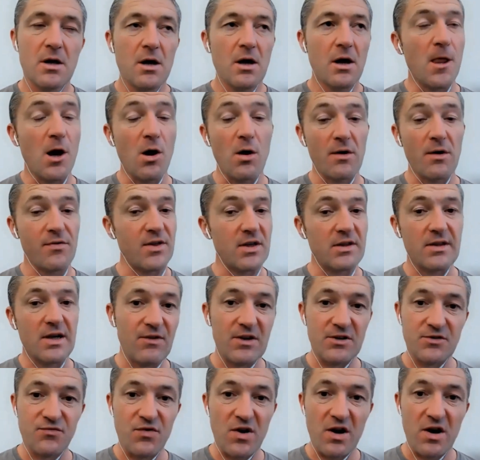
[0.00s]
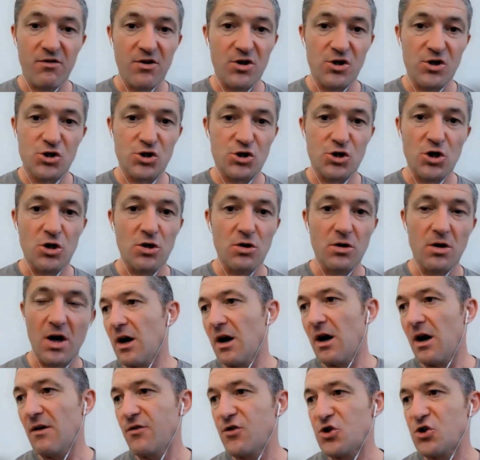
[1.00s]
No, I think that's very astute.
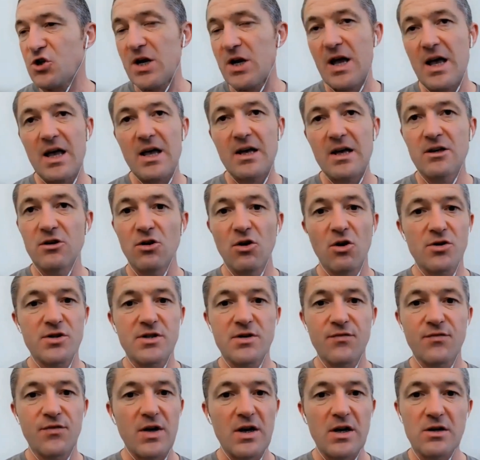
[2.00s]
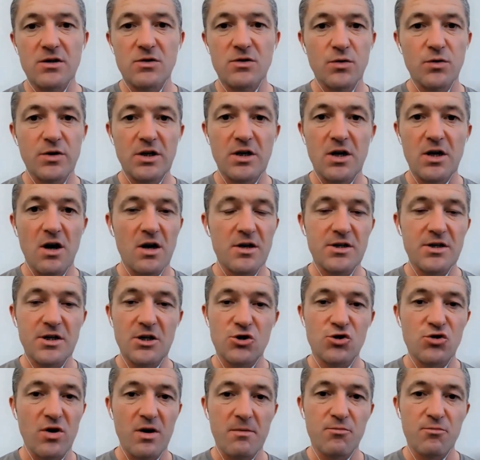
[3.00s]
I've shared lots of things with the guys
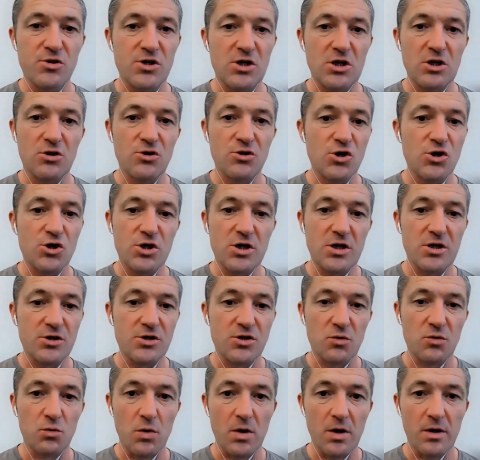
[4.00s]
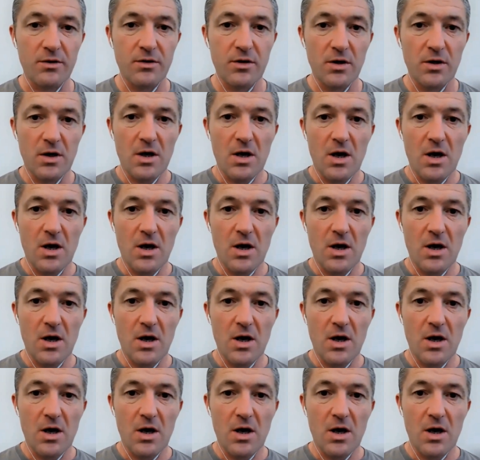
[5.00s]
I train Brazilian Jiu Jitsu with.